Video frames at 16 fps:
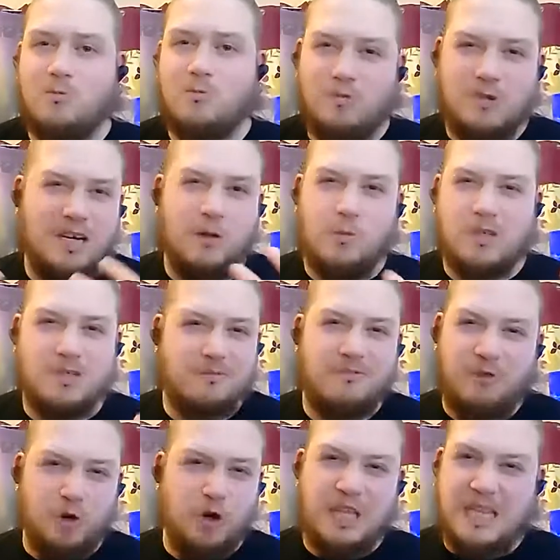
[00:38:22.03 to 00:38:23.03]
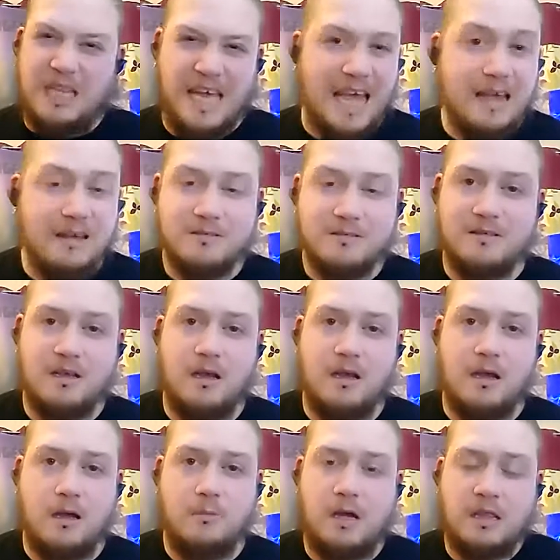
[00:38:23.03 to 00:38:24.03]
really wasn't fully there.
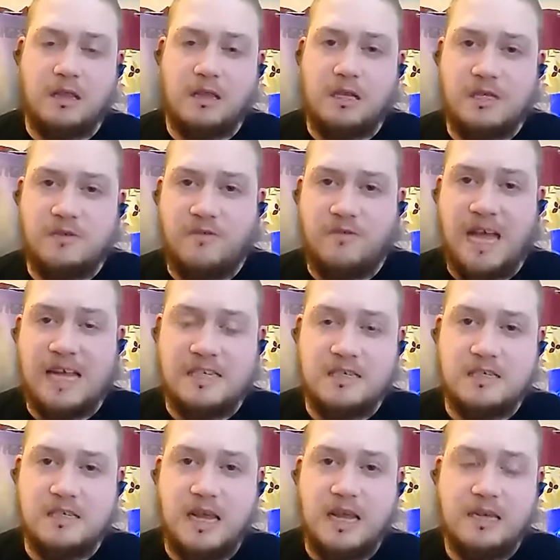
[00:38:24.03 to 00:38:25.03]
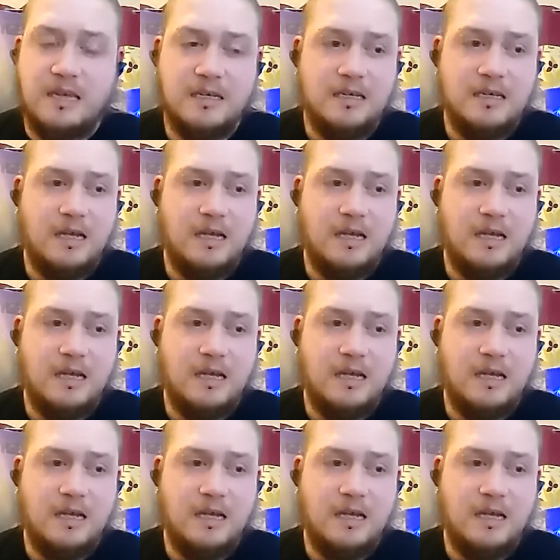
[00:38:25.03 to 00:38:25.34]
Um, I think is fair to say.